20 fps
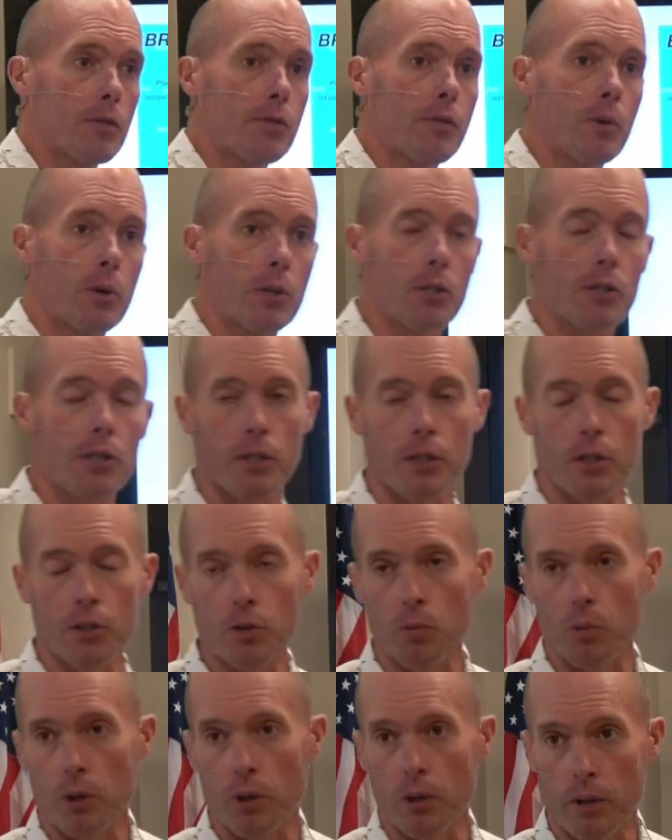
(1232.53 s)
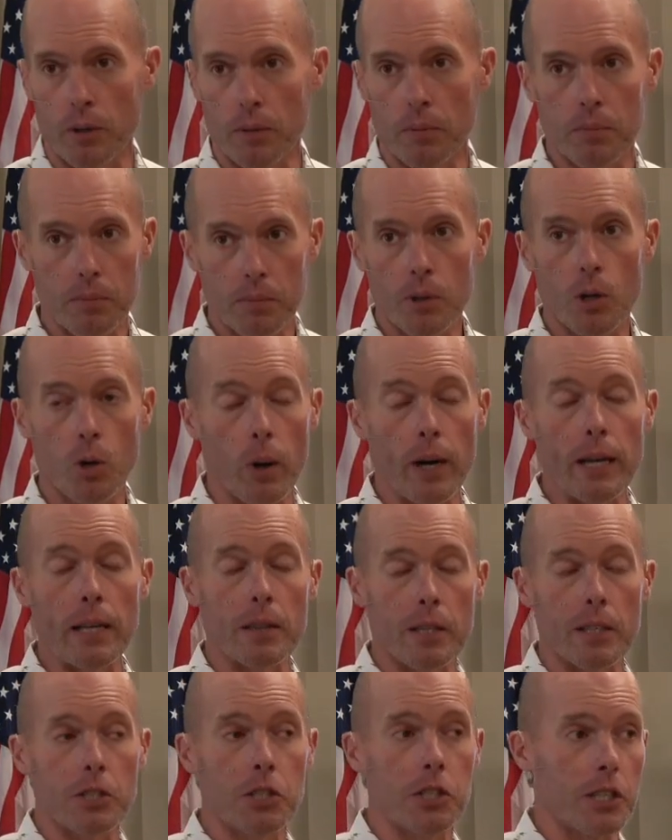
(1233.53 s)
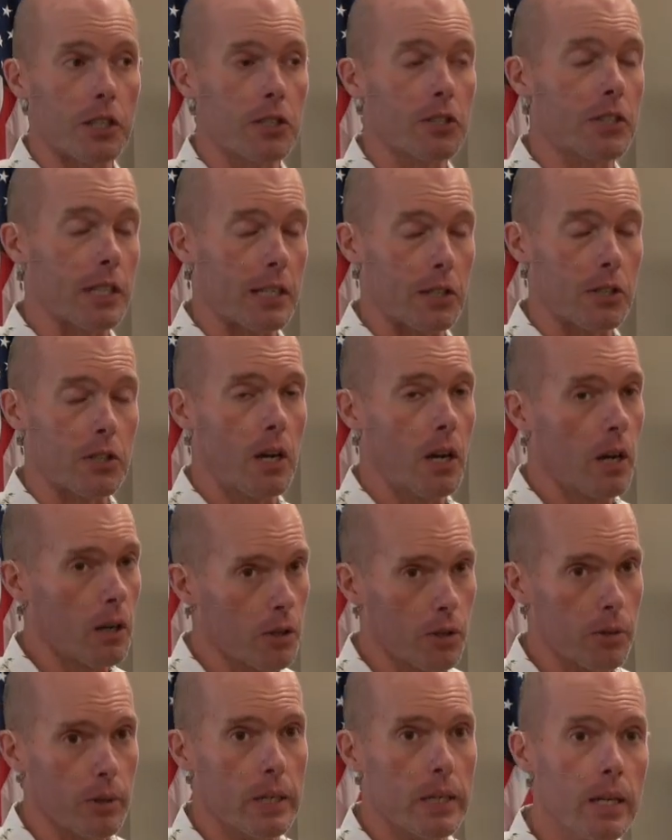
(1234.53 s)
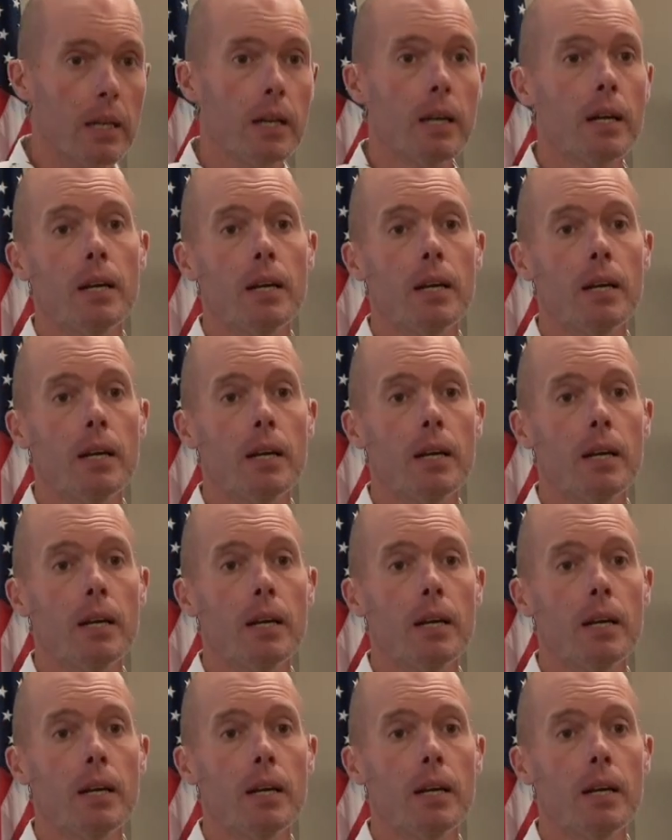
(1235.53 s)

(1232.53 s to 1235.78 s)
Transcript: forces were quite logistics hungry.